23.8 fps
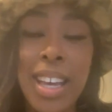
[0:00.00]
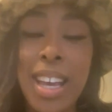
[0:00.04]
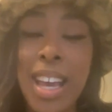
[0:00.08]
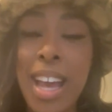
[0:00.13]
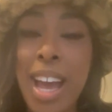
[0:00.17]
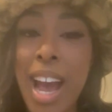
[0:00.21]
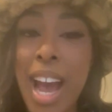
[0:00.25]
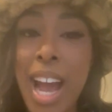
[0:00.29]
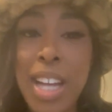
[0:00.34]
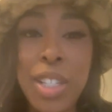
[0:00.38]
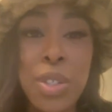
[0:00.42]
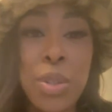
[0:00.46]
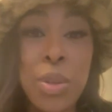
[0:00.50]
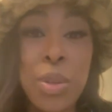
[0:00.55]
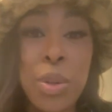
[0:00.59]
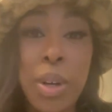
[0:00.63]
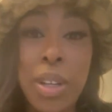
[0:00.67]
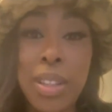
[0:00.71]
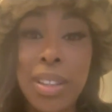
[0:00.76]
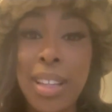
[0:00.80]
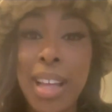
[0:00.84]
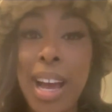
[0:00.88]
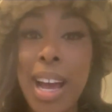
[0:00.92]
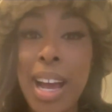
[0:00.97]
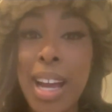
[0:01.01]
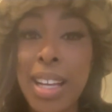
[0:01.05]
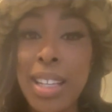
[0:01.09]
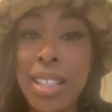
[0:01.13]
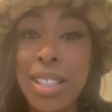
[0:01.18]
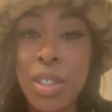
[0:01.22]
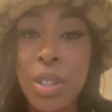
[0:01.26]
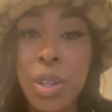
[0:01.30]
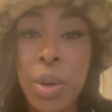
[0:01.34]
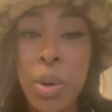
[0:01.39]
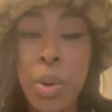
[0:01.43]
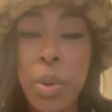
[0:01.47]
I do a lot.
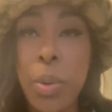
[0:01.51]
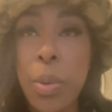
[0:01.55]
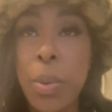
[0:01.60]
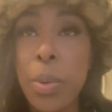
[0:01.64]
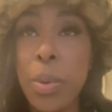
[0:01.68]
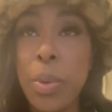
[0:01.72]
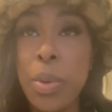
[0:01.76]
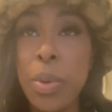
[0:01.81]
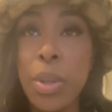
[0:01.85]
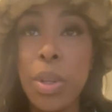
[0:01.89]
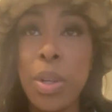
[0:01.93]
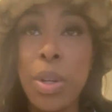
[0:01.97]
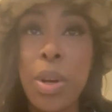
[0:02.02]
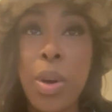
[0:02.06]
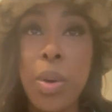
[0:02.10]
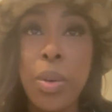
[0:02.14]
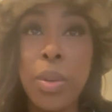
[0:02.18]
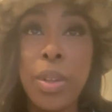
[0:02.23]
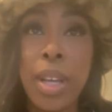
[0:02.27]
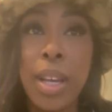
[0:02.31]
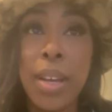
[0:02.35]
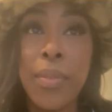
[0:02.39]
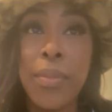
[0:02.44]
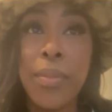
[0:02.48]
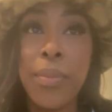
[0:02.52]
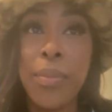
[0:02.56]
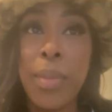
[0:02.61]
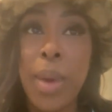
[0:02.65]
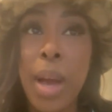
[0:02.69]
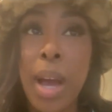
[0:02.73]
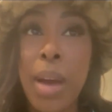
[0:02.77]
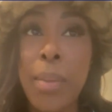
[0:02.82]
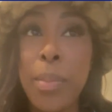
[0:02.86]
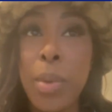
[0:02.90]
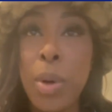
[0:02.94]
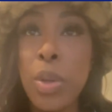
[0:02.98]
So, you know, like
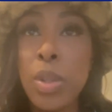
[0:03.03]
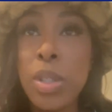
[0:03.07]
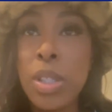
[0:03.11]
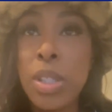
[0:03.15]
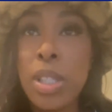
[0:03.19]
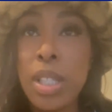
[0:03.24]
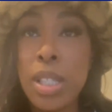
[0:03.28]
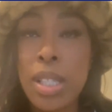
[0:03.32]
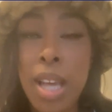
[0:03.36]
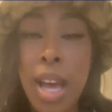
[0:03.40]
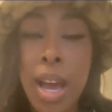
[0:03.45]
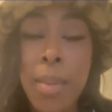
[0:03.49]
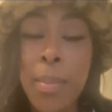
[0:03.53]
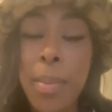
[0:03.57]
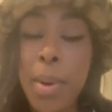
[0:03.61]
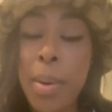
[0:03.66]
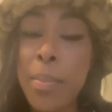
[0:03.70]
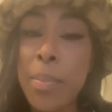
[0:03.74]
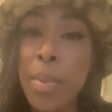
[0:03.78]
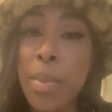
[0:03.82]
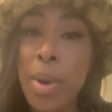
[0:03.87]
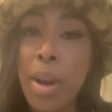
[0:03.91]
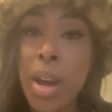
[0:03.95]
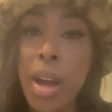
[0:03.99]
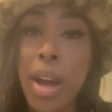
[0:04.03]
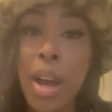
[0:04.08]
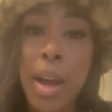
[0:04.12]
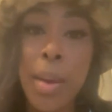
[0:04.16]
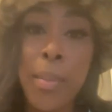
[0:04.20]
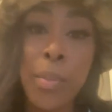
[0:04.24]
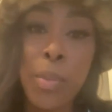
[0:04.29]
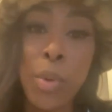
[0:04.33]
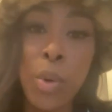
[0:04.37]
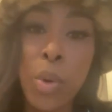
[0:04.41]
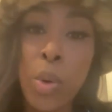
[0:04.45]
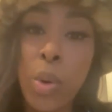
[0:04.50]
most of the time I'm
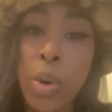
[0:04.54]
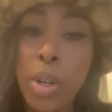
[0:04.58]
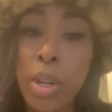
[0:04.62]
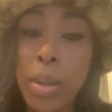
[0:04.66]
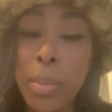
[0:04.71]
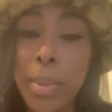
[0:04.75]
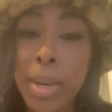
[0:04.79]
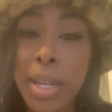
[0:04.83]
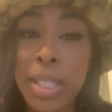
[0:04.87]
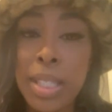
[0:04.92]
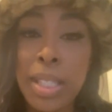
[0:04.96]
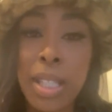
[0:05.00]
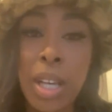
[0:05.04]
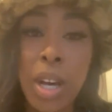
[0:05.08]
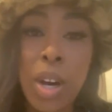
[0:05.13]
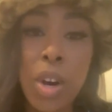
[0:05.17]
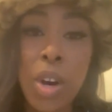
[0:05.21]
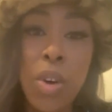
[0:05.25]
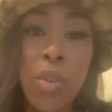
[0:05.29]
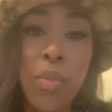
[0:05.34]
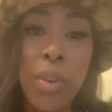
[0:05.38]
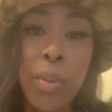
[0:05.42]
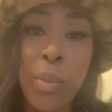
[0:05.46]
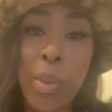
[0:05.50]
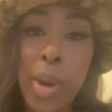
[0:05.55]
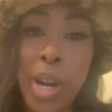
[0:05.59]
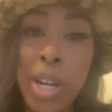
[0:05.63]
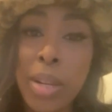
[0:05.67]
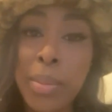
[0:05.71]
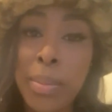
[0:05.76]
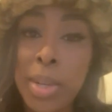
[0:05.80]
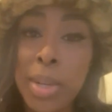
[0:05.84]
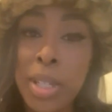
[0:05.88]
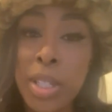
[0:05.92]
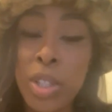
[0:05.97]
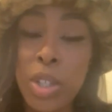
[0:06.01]
recording myself, I'm writing
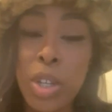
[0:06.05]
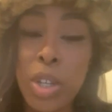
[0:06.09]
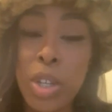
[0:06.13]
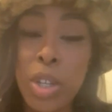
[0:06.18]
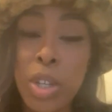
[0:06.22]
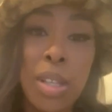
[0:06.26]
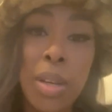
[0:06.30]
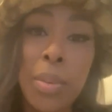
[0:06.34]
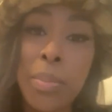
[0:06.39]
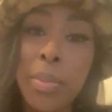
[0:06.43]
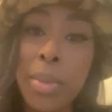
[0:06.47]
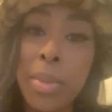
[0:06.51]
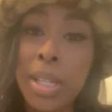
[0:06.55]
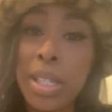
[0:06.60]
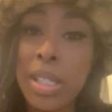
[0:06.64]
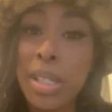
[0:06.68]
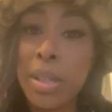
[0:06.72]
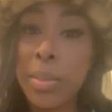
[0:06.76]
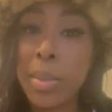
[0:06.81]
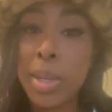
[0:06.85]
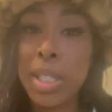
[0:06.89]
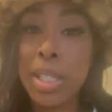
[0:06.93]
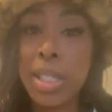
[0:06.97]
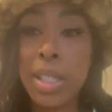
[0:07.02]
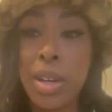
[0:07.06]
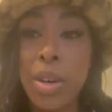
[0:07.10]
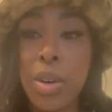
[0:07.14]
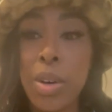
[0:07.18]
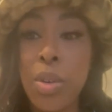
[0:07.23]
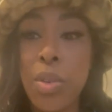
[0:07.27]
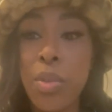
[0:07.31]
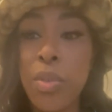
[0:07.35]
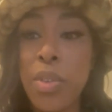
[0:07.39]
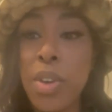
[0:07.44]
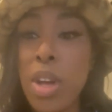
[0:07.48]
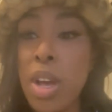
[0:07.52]
my songs, I'm mixing
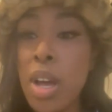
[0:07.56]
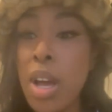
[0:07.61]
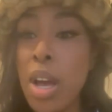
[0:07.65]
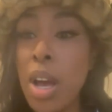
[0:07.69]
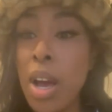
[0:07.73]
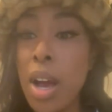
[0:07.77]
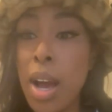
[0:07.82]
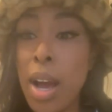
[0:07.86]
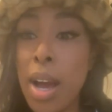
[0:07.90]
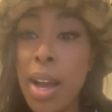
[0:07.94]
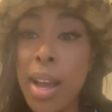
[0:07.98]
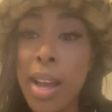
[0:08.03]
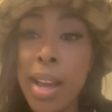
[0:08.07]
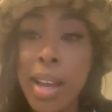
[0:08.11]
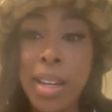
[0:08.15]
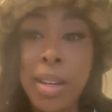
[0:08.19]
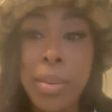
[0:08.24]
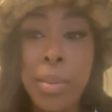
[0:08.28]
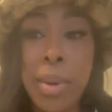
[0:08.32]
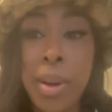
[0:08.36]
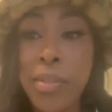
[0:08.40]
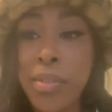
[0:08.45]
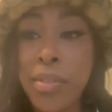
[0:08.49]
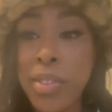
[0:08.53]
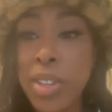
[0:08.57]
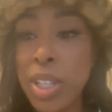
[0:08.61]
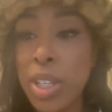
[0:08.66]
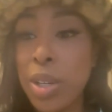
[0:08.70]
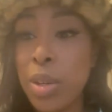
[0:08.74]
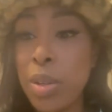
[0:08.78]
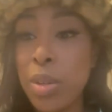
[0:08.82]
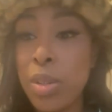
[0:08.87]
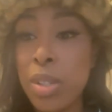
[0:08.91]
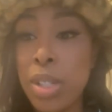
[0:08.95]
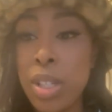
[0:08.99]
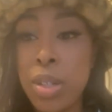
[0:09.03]
myself. I edit my
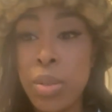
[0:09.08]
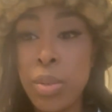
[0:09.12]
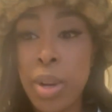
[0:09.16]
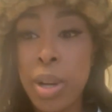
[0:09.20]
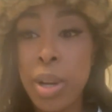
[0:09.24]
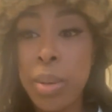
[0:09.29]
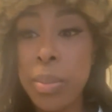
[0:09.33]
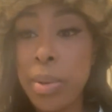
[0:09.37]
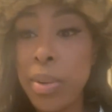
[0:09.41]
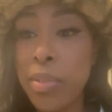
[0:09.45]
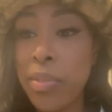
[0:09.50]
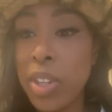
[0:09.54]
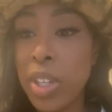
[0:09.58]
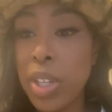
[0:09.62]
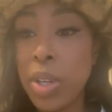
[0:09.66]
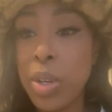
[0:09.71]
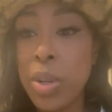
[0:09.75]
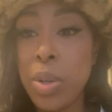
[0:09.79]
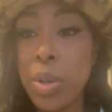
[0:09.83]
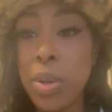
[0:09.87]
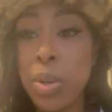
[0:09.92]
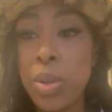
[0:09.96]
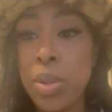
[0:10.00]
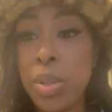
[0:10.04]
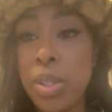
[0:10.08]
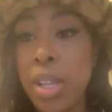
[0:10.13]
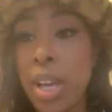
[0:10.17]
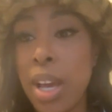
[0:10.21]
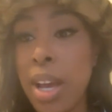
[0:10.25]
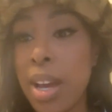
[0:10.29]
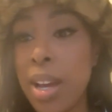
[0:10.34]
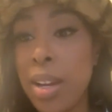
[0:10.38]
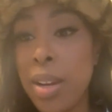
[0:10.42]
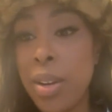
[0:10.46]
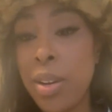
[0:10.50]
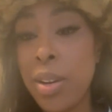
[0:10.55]
videos, I direct my videos,
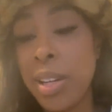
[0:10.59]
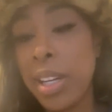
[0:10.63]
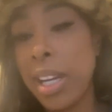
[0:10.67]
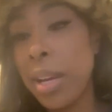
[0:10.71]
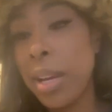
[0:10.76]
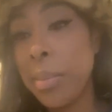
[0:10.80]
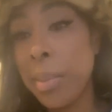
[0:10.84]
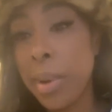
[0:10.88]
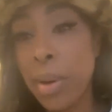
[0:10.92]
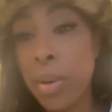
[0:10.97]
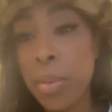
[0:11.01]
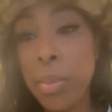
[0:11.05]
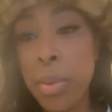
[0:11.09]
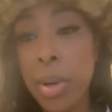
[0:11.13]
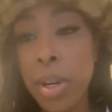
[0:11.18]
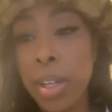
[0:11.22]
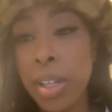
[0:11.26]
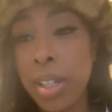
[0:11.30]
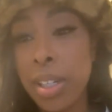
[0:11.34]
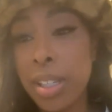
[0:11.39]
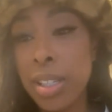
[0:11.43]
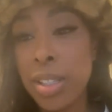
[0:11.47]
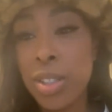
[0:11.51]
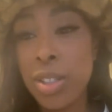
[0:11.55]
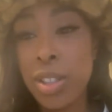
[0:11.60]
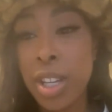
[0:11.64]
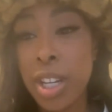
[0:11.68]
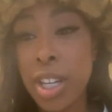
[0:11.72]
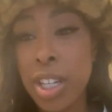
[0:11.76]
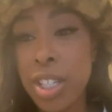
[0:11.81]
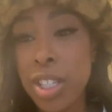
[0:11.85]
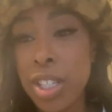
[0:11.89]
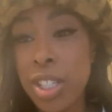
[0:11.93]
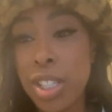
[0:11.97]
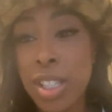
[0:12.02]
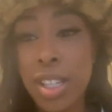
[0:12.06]
I create my own marketing
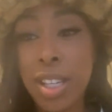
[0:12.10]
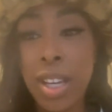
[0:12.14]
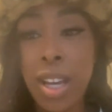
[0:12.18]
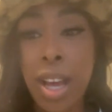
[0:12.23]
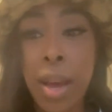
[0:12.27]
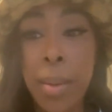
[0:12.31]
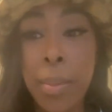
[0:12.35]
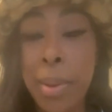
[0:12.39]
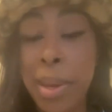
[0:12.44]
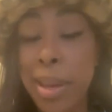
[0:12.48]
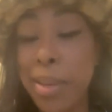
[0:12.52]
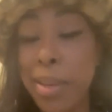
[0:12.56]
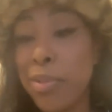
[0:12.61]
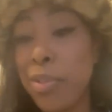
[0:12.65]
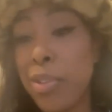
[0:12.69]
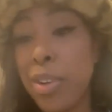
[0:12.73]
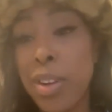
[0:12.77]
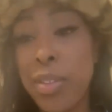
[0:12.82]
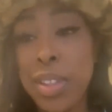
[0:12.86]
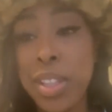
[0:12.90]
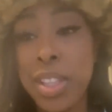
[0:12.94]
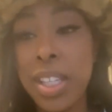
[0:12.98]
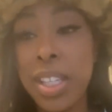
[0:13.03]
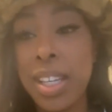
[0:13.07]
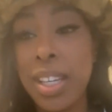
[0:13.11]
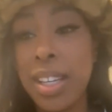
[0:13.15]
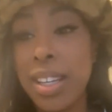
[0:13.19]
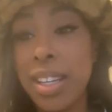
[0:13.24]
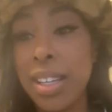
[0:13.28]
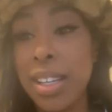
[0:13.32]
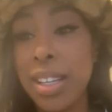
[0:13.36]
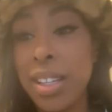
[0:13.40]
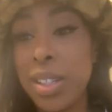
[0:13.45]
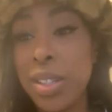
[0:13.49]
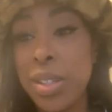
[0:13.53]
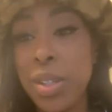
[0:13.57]
strategy, I pay for everything.
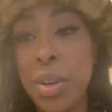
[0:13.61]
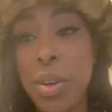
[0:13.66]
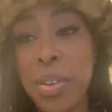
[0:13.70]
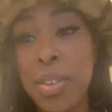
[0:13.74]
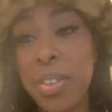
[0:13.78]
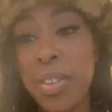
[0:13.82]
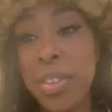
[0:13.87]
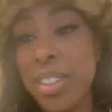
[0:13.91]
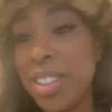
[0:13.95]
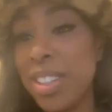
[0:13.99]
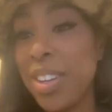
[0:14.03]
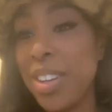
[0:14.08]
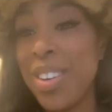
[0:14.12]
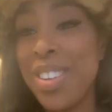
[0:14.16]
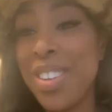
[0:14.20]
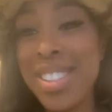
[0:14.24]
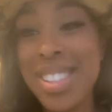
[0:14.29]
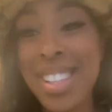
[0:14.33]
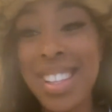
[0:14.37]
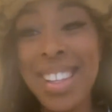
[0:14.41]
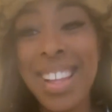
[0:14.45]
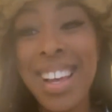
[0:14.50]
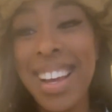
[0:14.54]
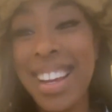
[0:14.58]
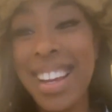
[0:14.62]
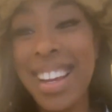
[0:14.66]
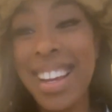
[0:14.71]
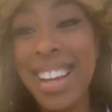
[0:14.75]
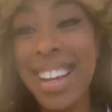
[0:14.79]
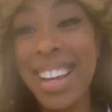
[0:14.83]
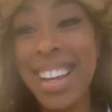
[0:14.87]
So, you know, it's a lot.